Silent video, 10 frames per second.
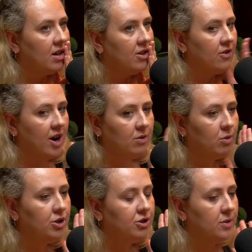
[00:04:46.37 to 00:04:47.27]
urinal,
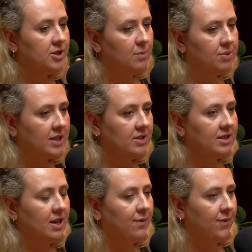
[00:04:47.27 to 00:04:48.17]
what you do is you press
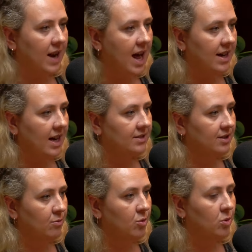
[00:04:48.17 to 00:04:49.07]
yourself flat against
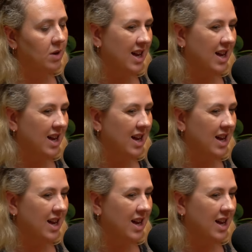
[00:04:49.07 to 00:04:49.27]
the wall